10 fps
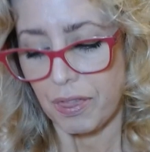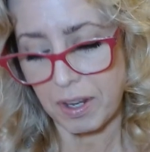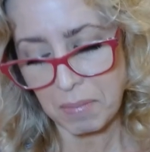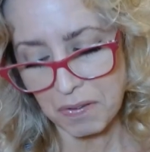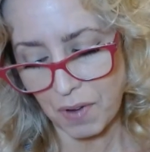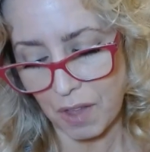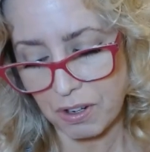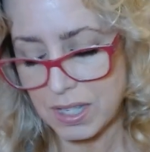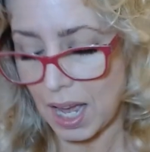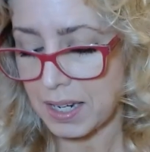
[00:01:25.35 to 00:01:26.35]
Then my
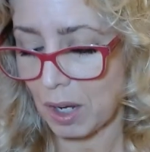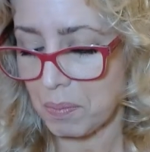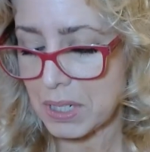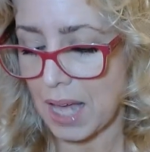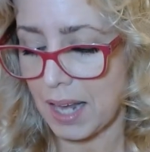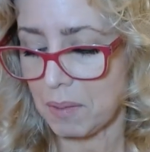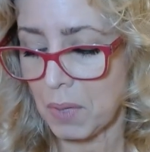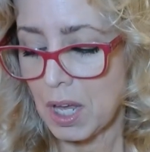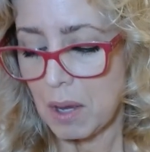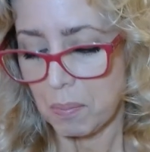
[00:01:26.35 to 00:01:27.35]
father sat down beside him,
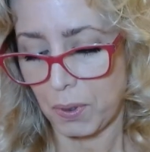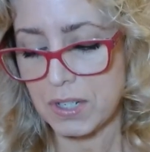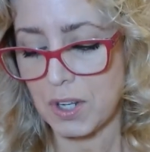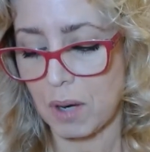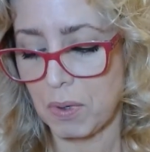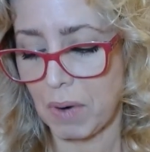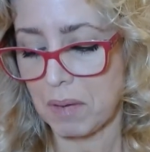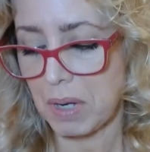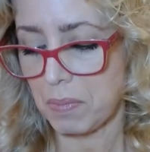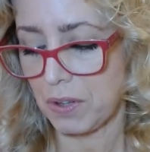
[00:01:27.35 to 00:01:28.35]
put his arm
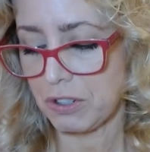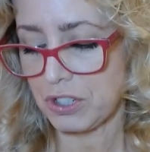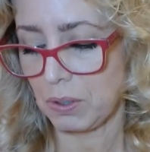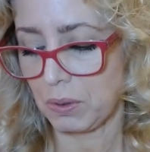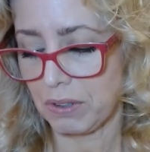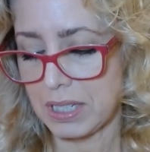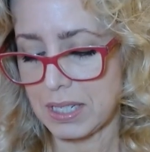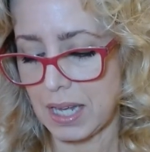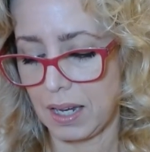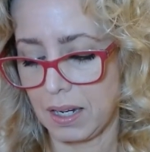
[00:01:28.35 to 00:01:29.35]
around my brother's shoulder, and
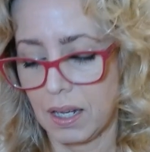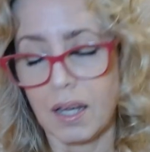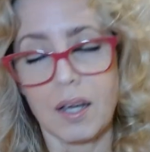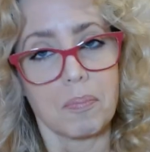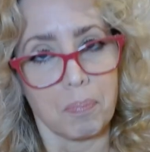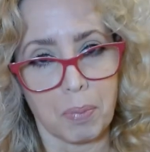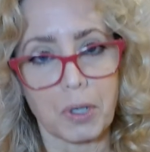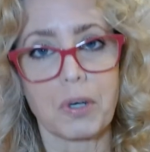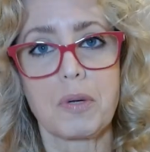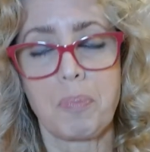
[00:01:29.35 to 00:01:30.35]
said,
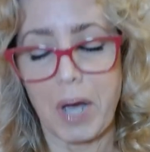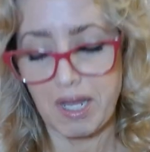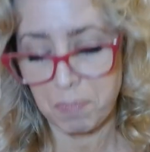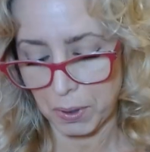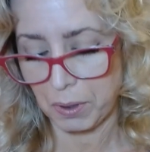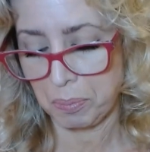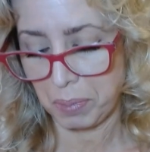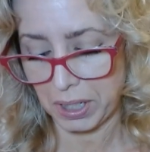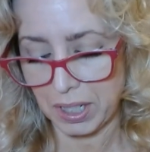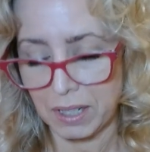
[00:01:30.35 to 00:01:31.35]
bird by bird,
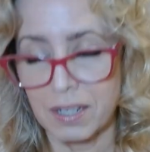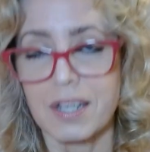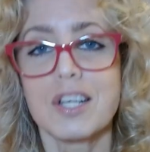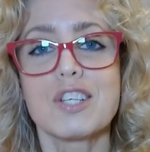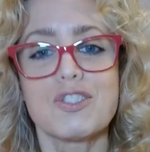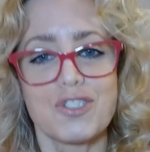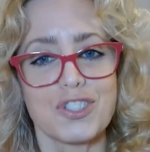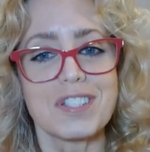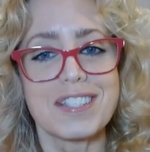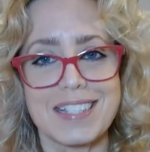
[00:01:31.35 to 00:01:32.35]
buddy.
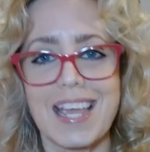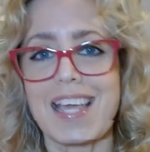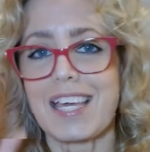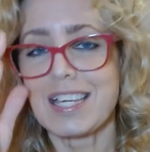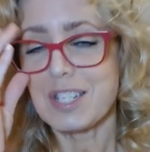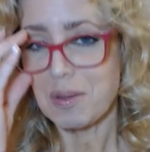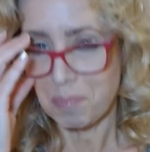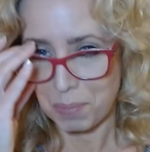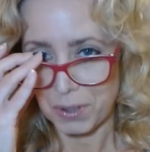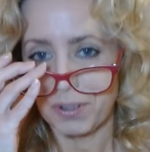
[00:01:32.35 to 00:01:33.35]
Just take it
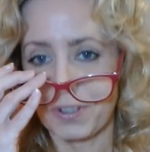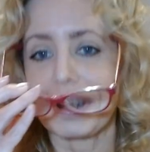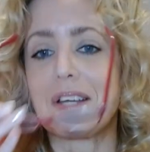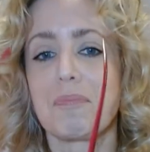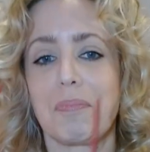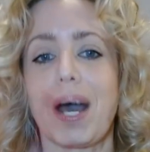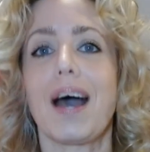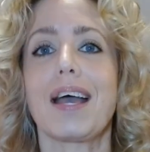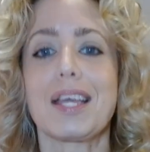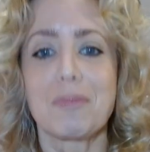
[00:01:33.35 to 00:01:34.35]
bird
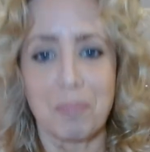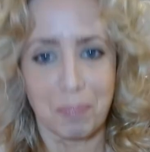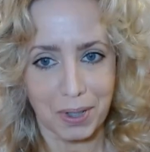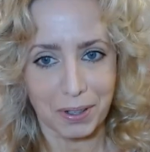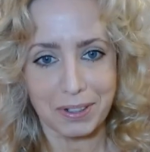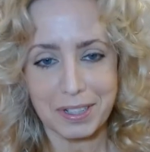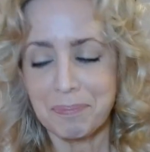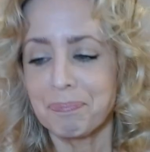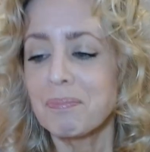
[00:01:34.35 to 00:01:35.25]
by bird.